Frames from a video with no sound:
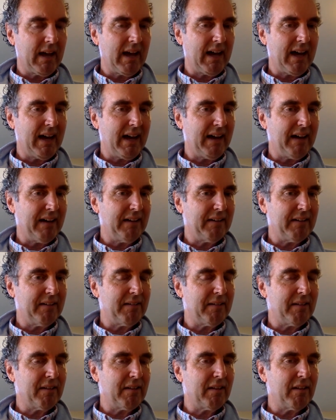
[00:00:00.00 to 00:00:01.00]
Uh,
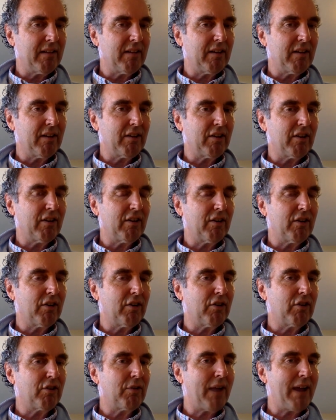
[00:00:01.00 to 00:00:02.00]

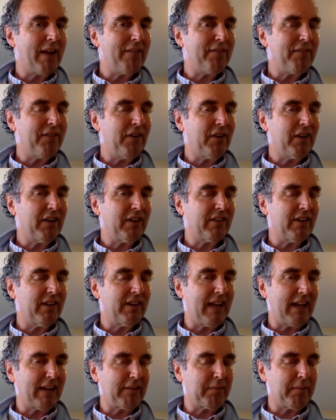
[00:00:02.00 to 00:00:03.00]
great focus
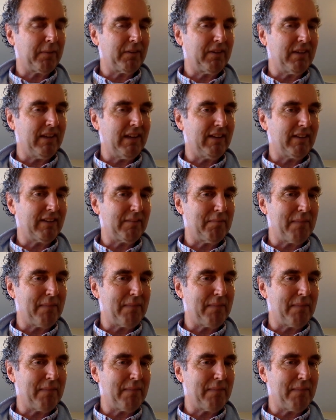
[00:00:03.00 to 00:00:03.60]
on expertise,